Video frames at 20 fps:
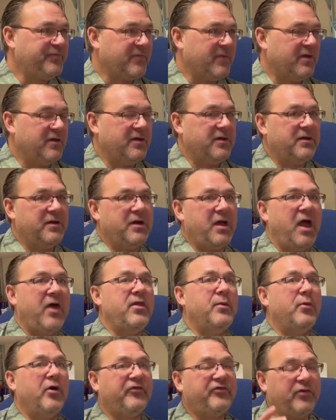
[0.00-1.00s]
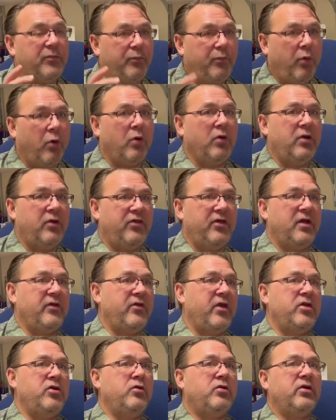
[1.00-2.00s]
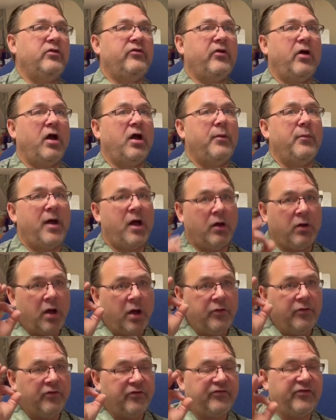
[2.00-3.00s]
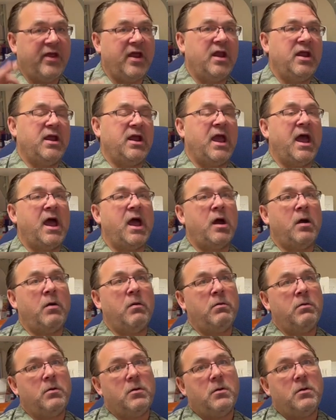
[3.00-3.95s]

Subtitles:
Mm-hmm. And the most important thing that you can talk about, understanding how